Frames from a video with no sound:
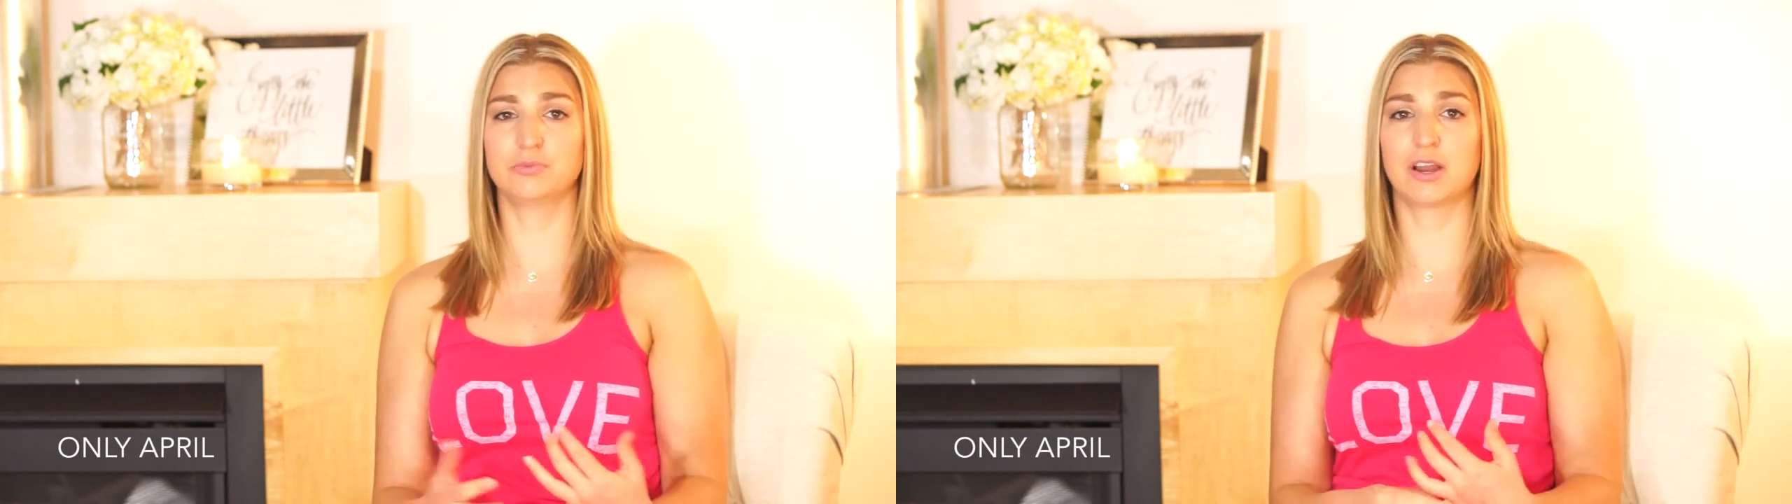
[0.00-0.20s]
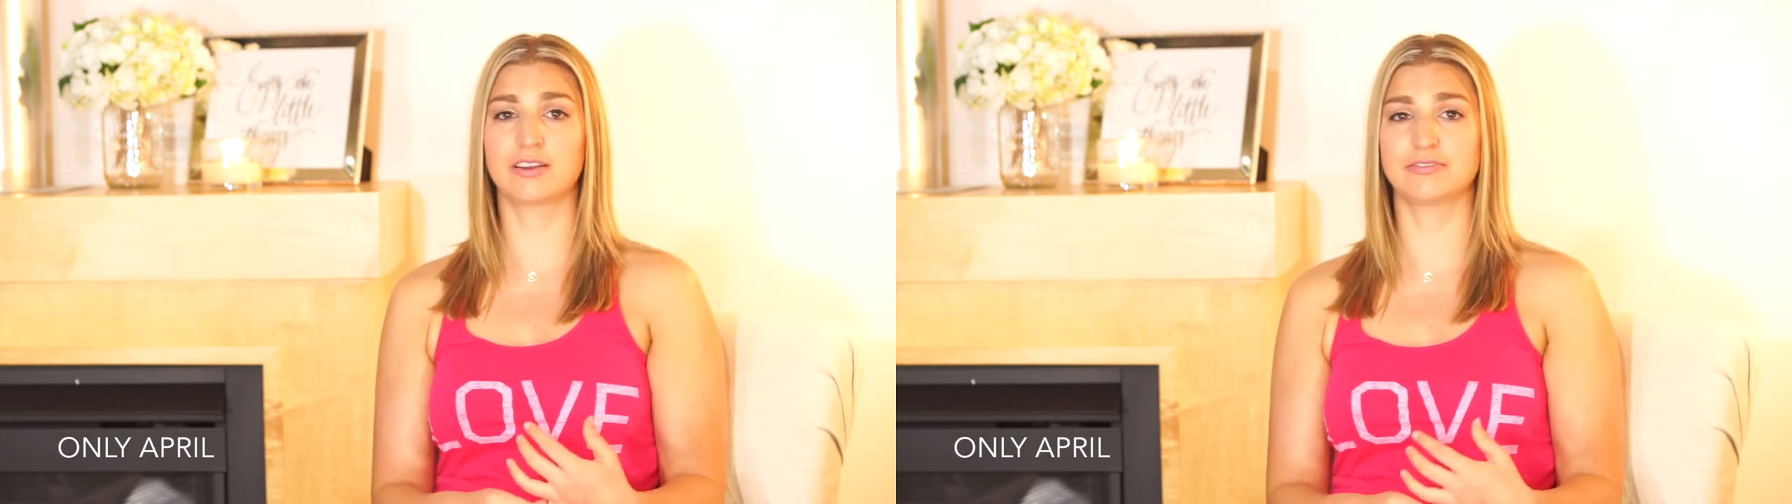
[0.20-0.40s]
you
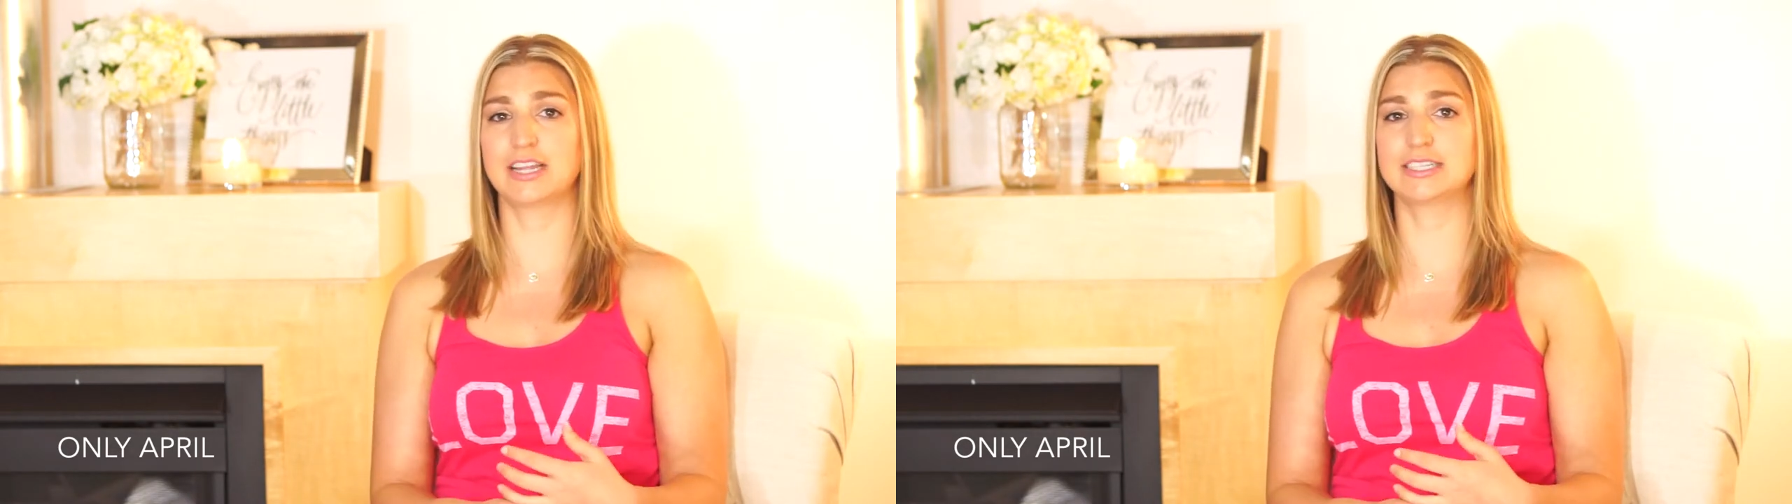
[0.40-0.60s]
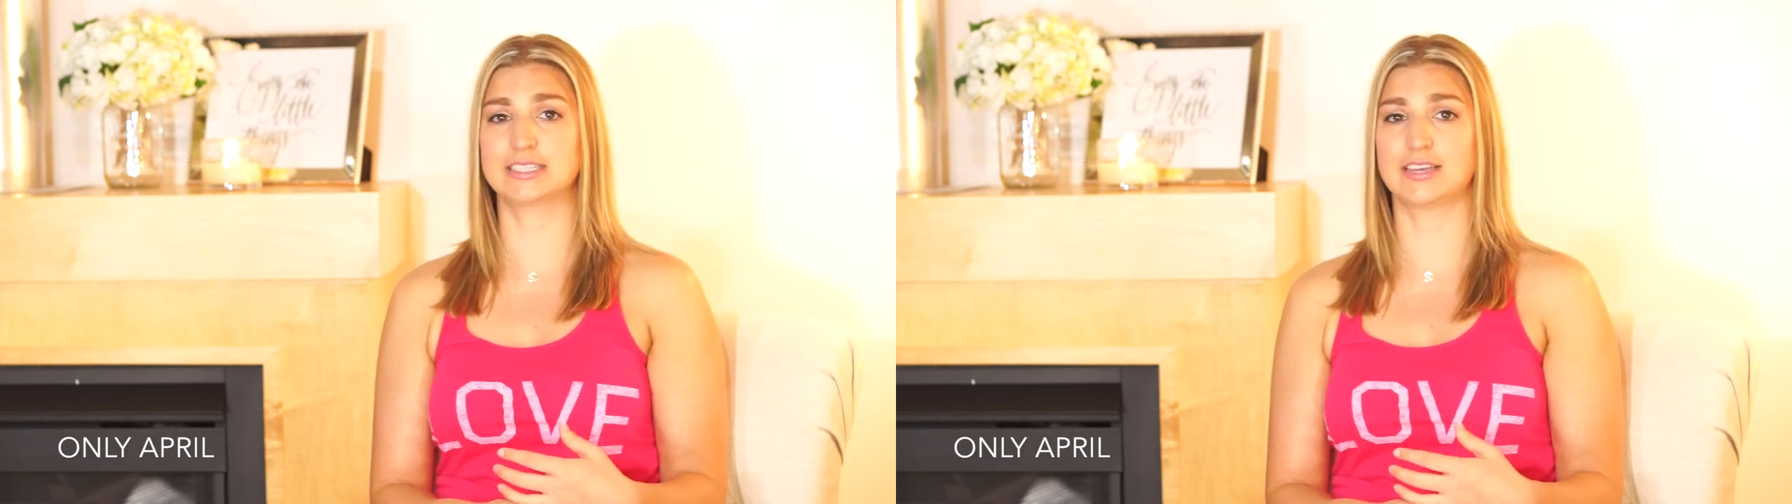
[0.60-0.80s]
want to
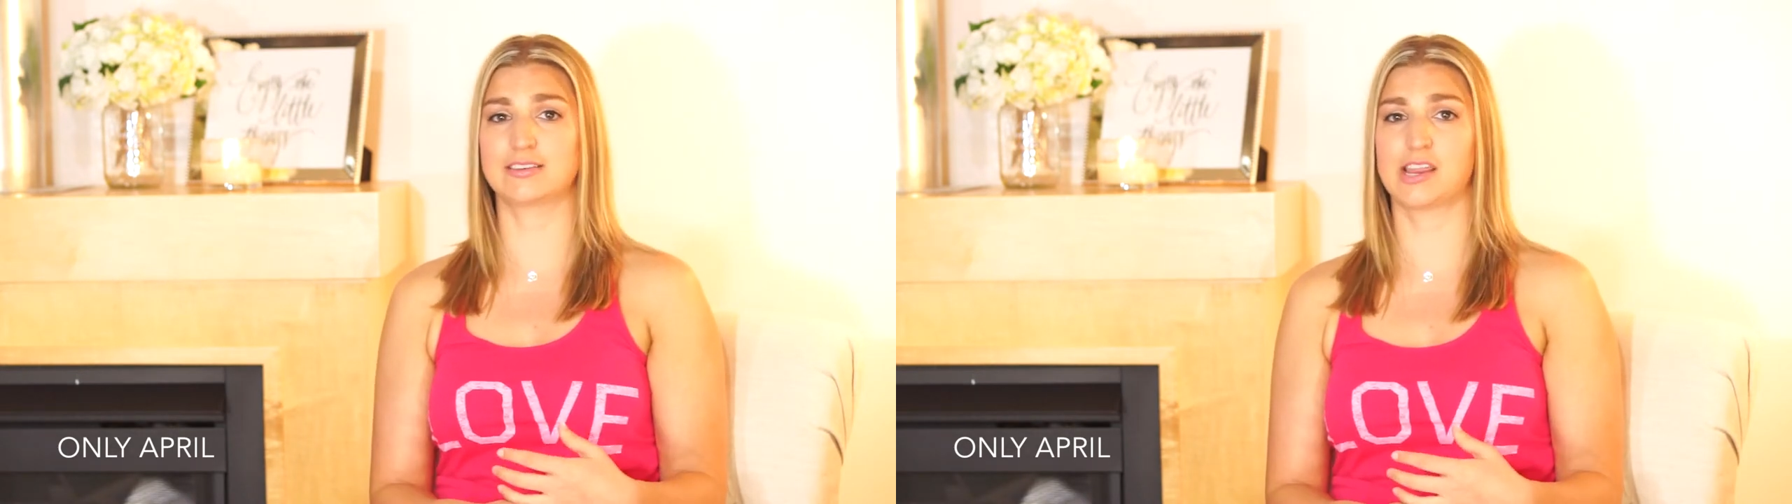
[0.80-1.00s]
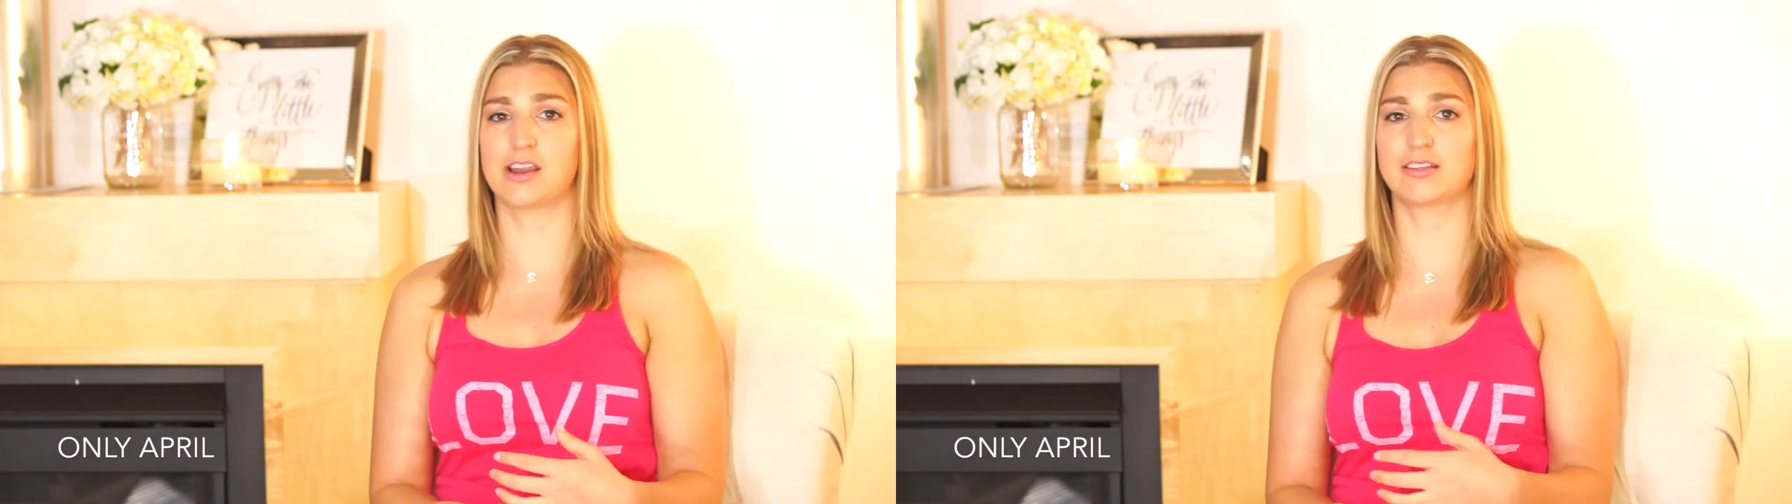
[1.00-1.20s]
find
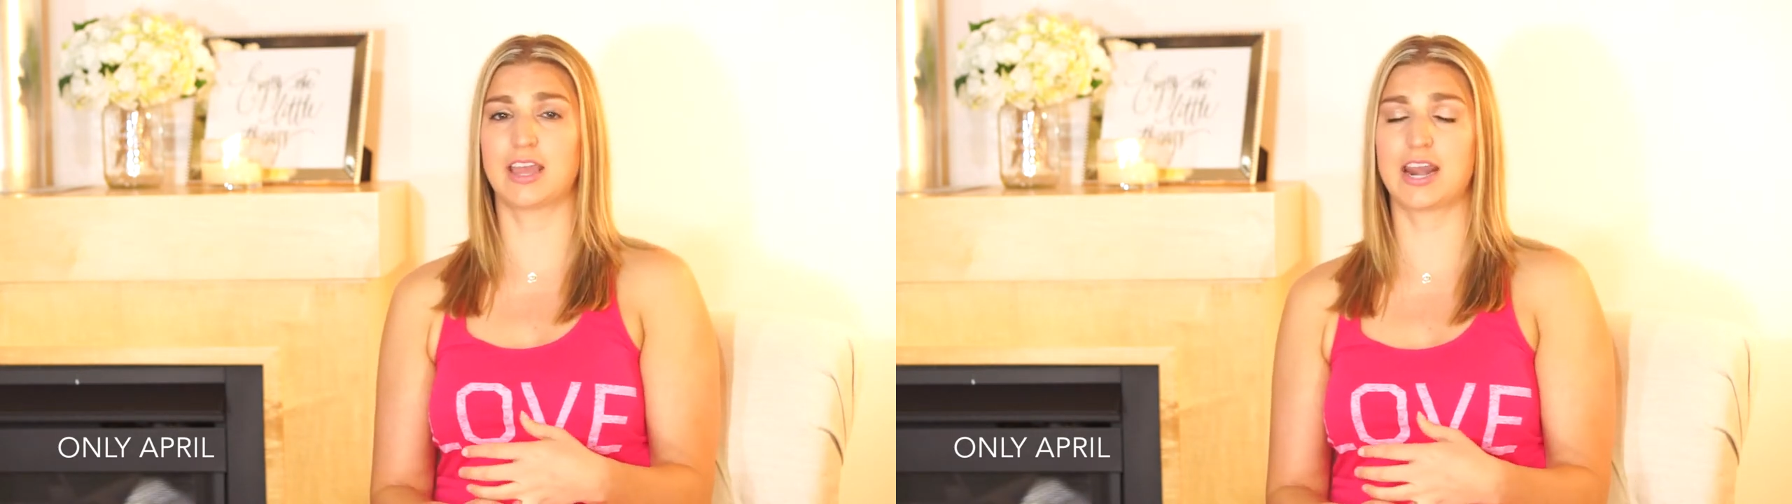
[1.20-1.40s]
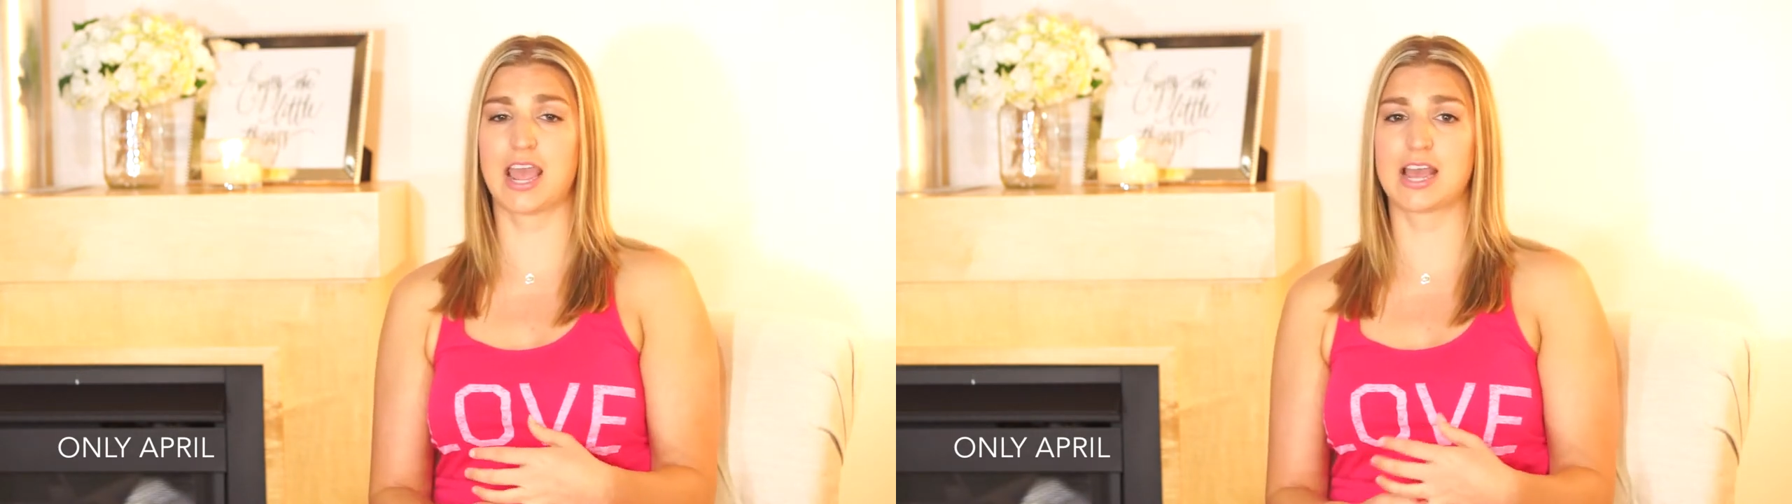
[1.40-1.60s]
sun care
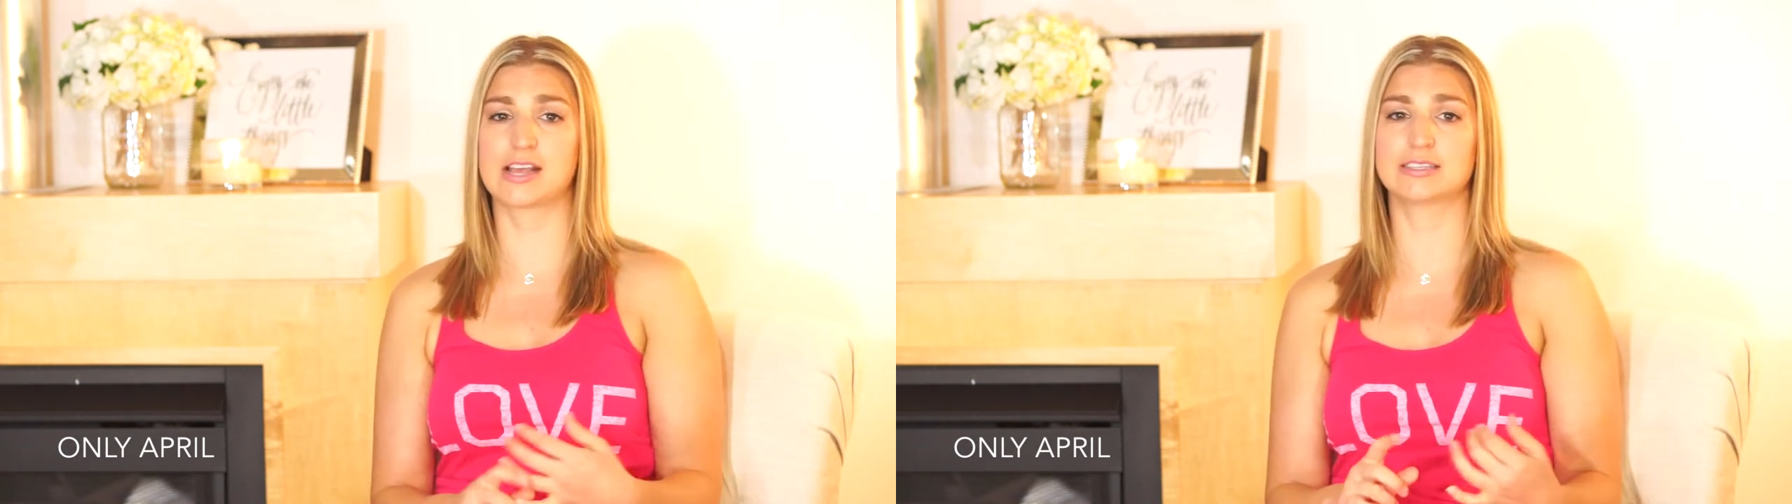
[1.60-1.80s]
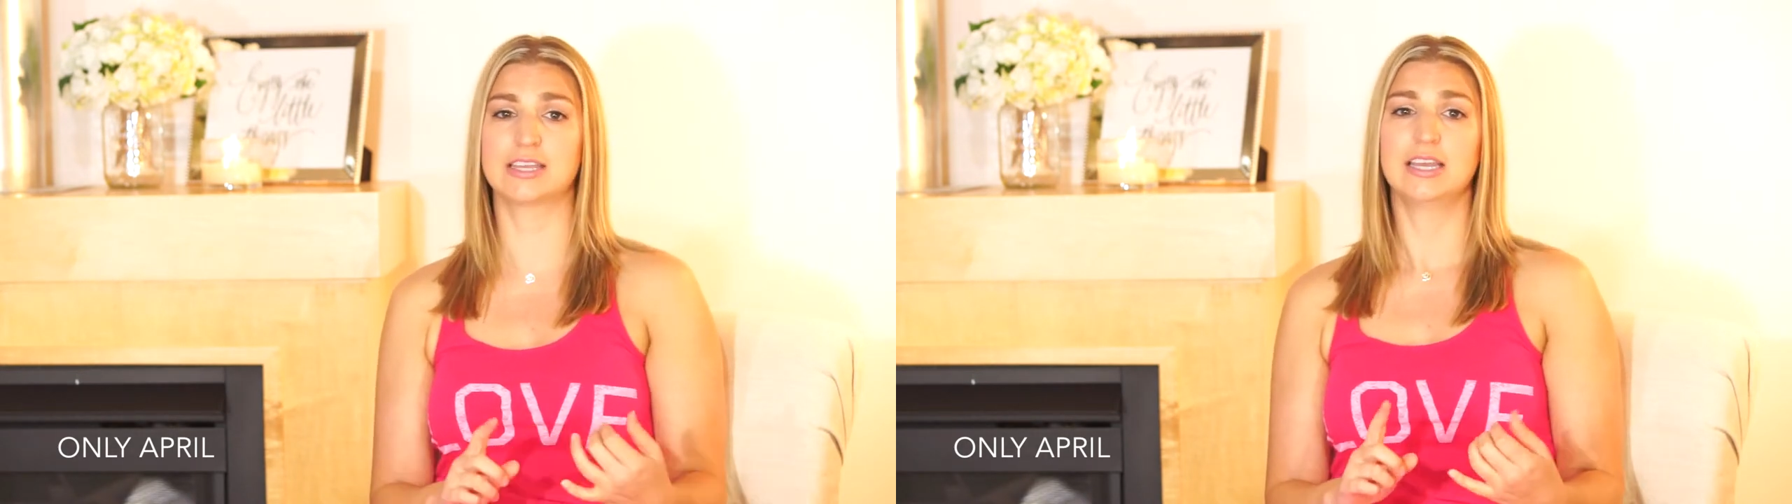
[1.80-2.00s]
that
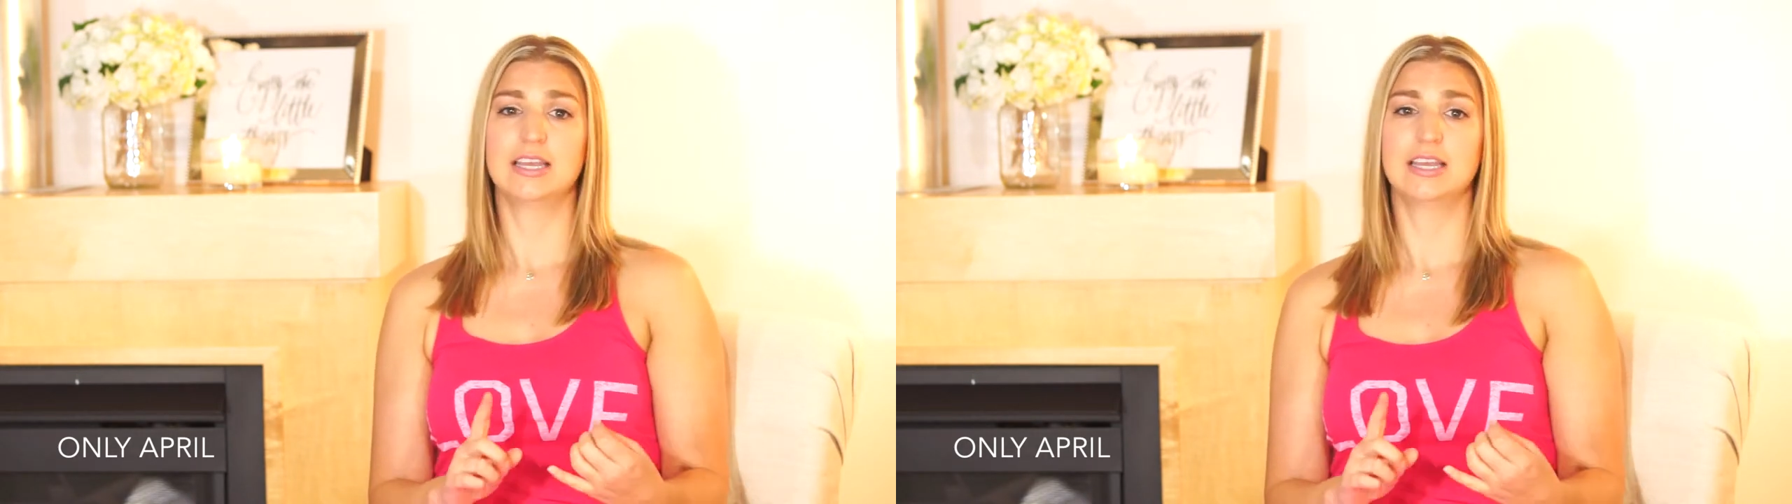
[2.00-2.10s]
has